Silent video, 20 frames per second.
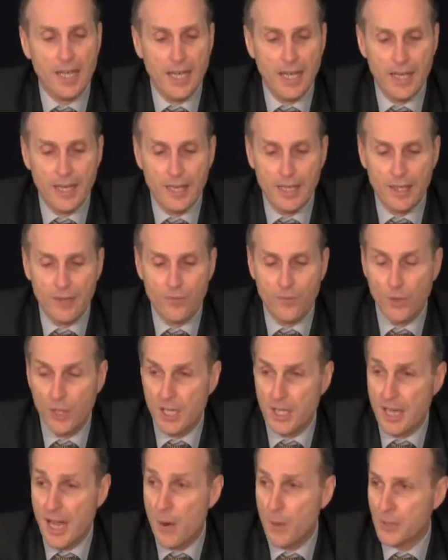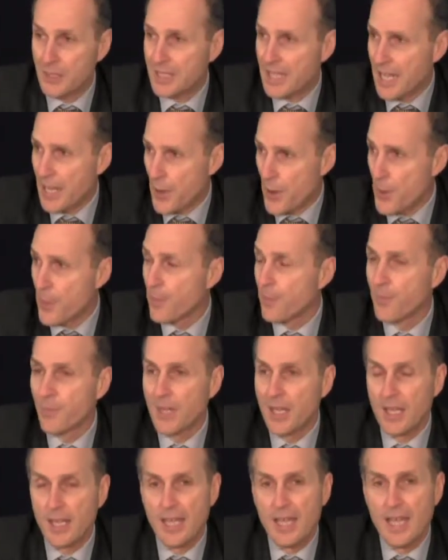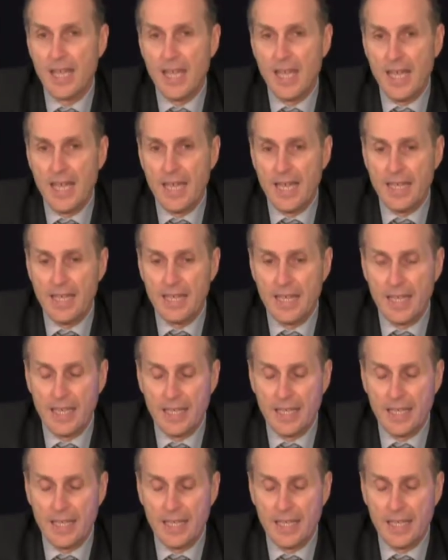uh, forty-eight hours later. And